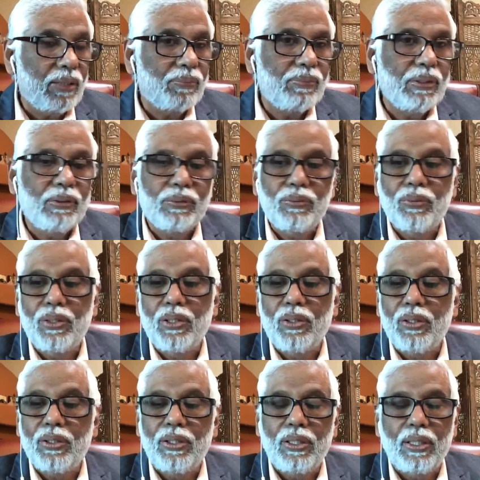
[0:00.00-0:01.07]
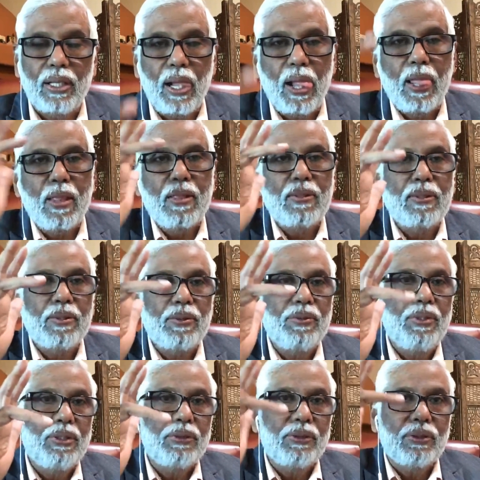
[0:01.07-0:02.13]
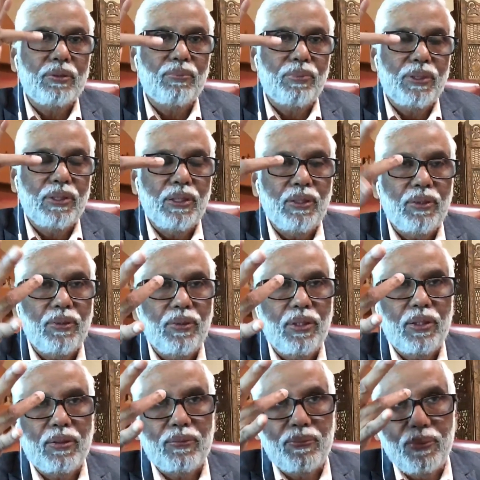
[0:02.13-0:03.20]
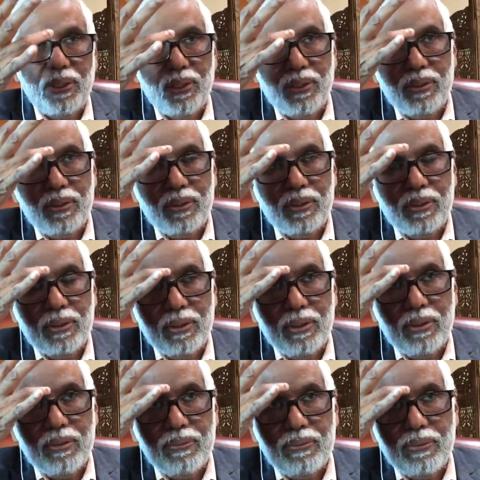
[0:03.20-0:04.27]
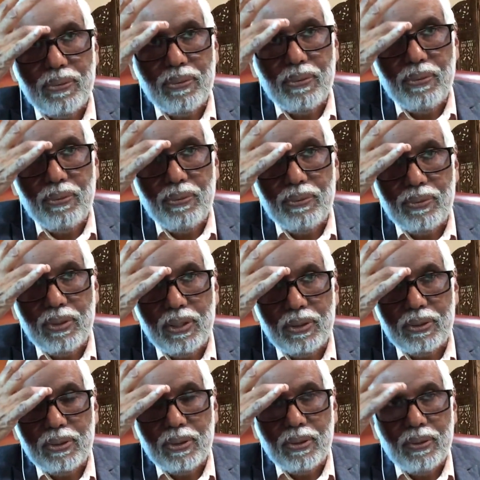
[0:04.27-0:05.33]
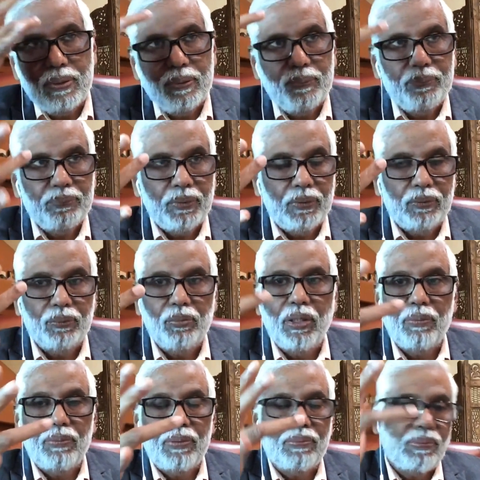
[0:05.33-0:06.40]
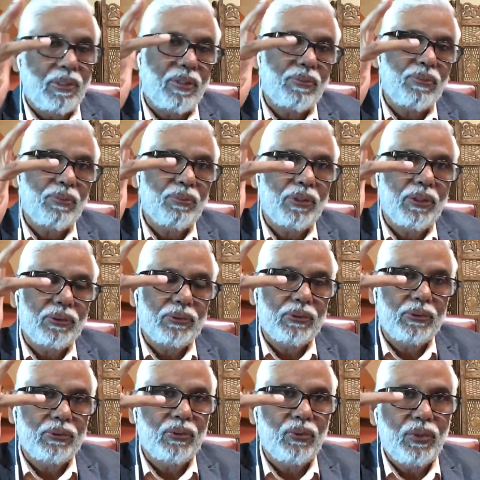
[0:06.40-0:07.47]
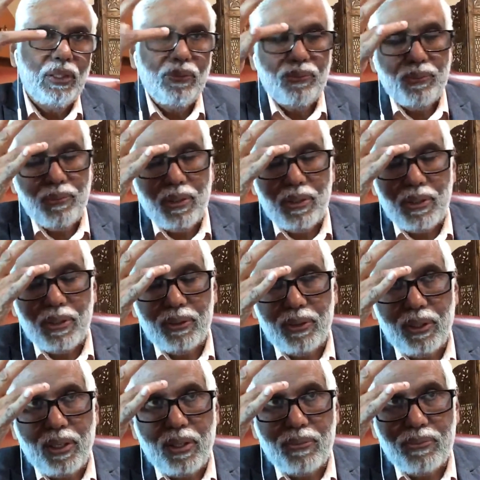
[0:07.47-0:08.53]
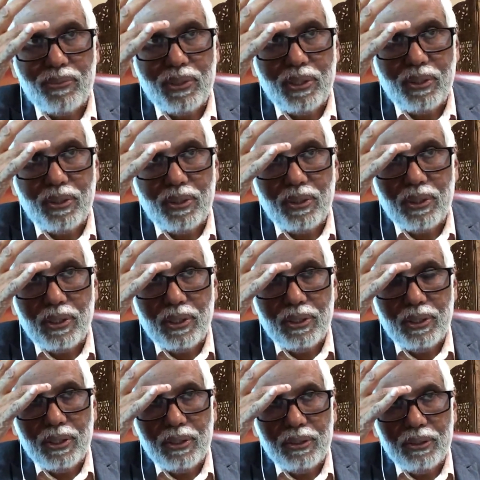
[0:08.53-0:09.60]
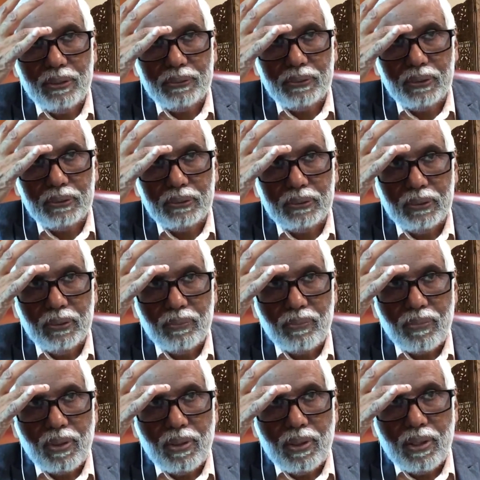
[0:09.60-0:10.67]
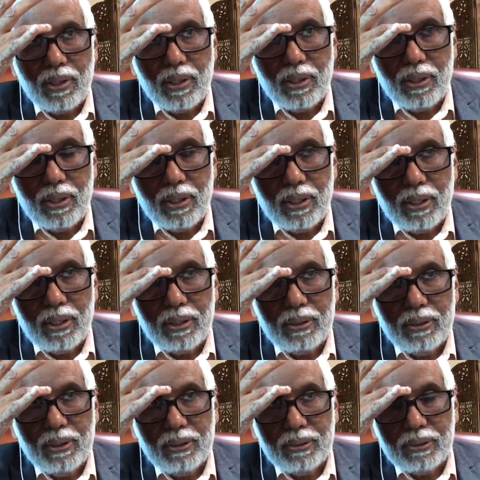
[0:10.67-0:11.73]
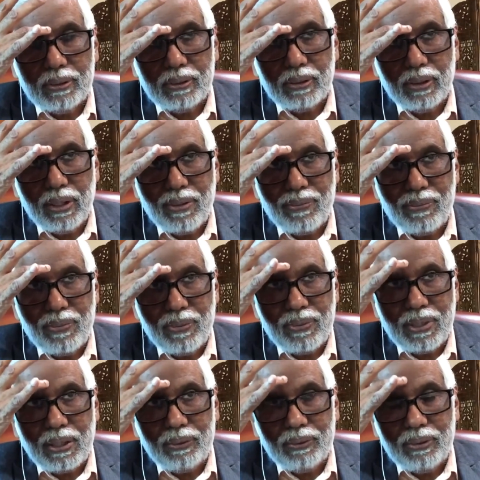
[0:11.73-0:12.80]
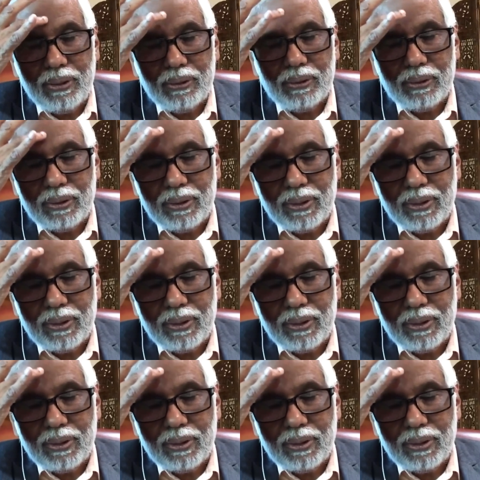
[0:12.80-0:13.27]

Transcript: things going on here. This particular finger, if you use this, it's very powerful because this is the ring finger or the love finger, and then this is this. If you touch this